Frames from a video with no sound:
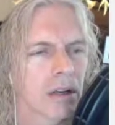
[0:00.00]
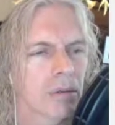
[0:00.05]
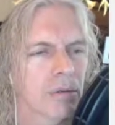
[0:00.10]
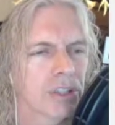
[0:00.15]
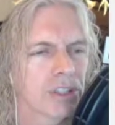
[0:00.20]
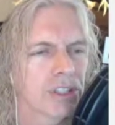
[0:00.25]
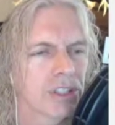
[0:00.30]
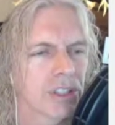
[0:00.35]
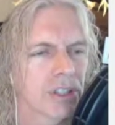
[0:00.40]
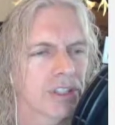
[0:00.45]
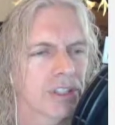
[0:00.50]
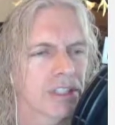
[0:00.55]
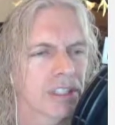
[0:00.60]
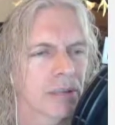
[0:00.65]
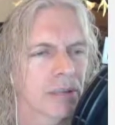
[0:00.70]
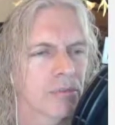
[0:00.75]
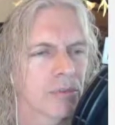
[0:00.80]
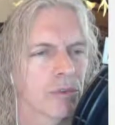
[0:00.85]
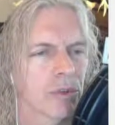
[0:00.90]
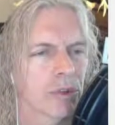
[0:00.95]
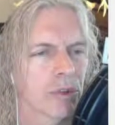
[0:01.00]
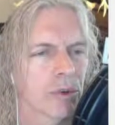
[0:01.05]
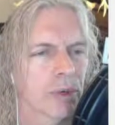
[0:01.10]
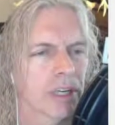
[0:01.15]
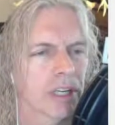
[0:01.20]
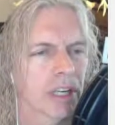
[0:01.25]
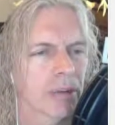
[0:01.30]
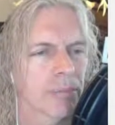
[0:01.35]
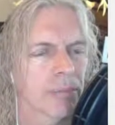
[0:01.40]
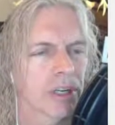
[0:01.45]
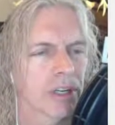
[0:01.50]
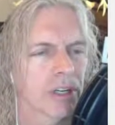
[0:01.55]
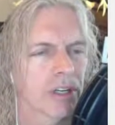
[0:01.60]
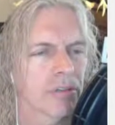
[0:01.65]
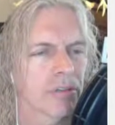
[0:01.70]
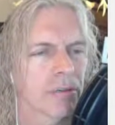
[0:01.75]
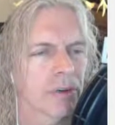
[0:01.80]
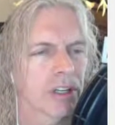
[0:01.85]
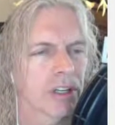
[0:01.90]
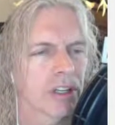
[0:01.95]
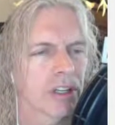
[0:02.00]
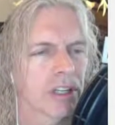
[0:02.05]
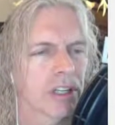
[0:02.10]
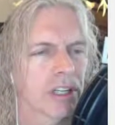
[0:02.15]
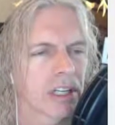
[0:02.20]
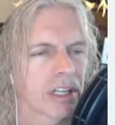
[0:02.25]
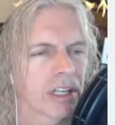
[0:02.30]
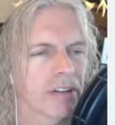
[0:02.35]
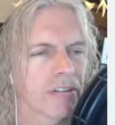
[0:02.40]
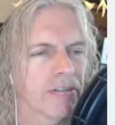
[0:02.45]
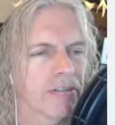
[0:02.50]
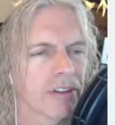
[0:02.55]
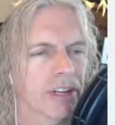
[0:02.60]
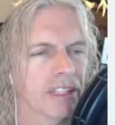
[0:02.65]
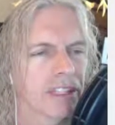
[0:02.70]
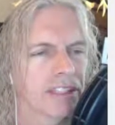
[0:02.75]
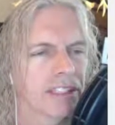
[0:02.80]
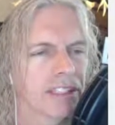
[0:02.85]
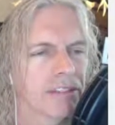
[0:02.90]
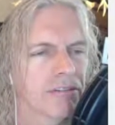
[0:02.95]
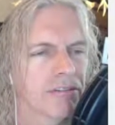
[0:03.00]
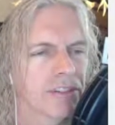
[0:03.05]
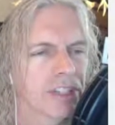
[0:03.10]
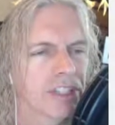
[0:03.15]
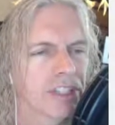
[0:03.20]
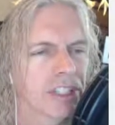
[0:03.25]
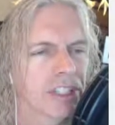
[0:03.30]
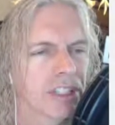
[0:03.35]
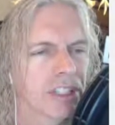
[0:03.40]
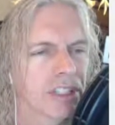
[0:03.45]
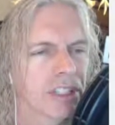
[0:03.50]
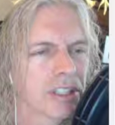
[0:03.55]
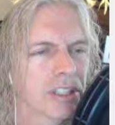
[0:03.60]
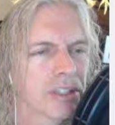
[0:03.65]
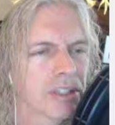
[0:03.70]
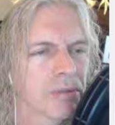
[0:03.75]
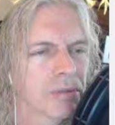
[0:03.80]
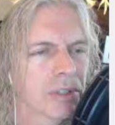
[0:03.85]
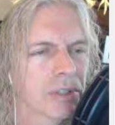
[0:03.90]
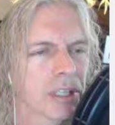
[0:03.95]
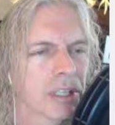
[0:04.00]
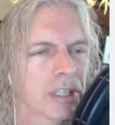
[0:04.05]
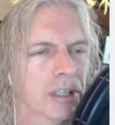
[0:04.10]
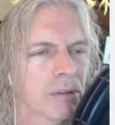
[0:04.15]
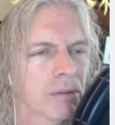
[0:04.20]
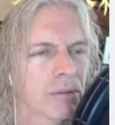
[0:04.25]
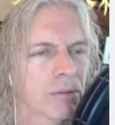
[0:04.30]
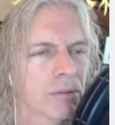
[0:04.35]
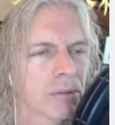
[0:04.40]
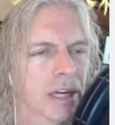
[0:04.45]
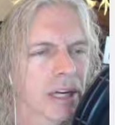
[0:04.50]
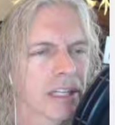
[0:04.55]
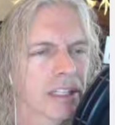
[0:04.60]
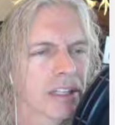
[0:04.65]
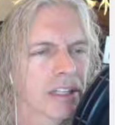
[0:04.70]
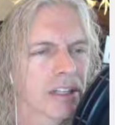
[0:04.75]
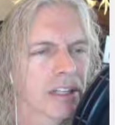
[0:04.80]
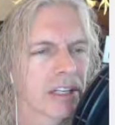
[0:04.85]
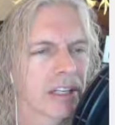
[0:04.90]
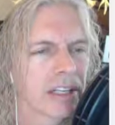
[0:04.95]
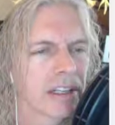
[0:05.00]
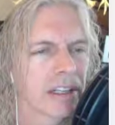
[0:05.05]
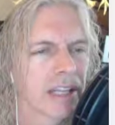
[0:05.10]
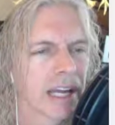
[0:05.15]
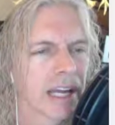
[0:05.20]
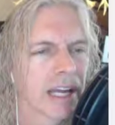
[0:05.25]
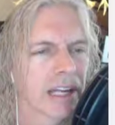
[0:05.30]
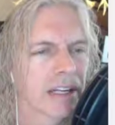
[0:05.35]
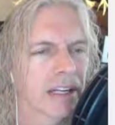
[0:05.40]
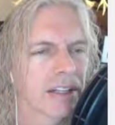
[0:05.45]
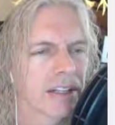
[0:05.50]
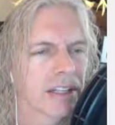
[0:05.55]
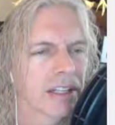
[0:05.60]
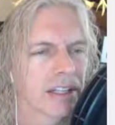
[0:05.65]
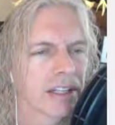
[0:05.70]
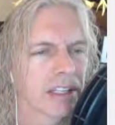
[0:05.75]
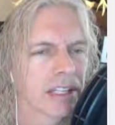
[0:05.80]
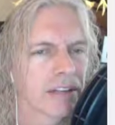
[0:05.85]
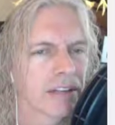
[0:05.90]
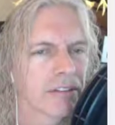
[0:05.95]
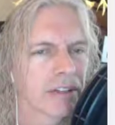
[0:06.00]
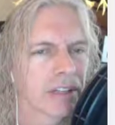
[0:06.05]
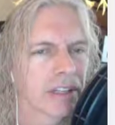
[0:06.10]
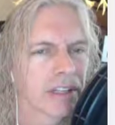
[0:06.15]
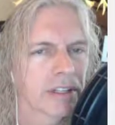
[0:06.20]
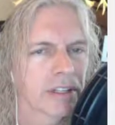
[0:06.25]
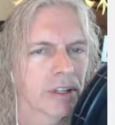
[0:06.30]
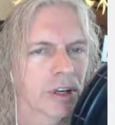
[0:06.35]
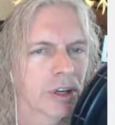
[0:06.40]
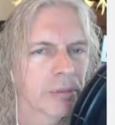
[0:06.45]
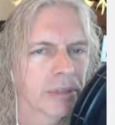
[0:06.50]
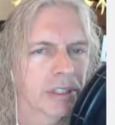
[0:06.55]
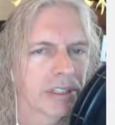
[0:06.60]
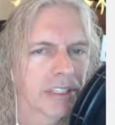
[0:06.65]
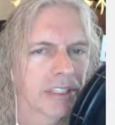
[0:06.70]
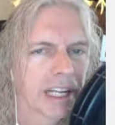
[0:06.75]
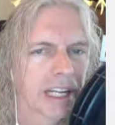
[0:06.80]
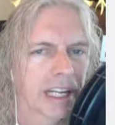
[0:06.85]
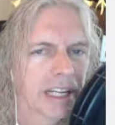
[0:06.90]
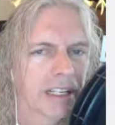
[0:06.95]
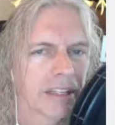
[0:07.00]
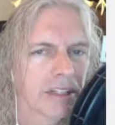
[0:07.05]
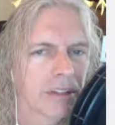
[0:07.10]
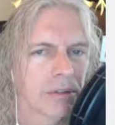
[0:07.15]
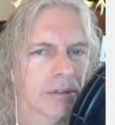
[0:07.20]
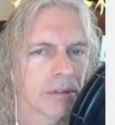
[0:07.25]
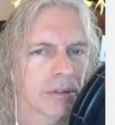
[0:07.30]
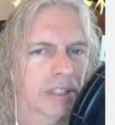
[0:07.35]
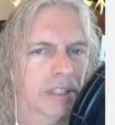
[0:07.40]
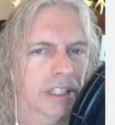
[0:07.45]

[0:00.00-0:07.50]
I want to show you something real quick up here. If we click on Fancy Fishing Goods, we're going to right click that and then left click Open Tag and New